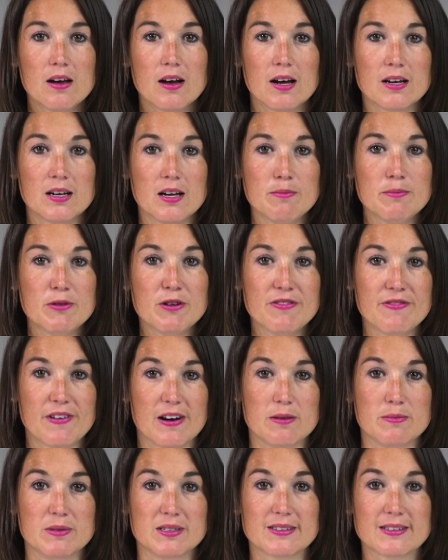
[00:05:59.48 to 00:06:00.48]
A number of
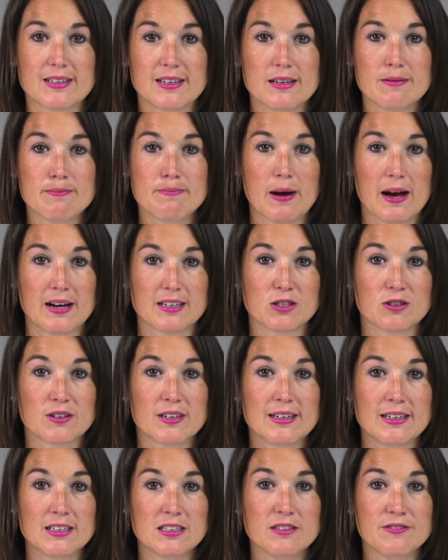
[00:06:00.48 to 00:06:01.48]
elements can impact on
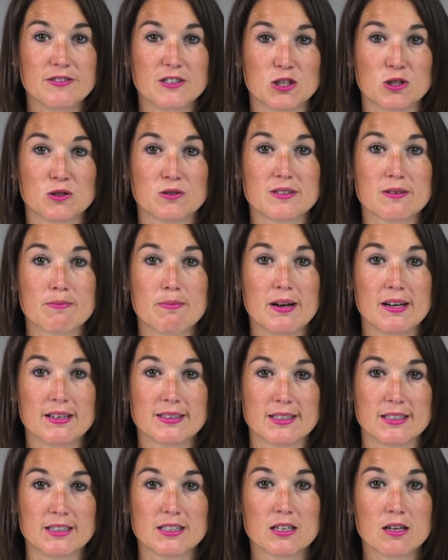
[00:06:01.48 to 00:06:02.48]
an individual's
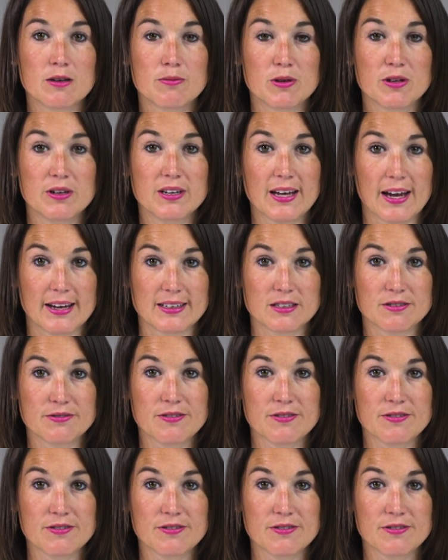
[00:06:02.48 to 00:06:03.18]
ability to communicate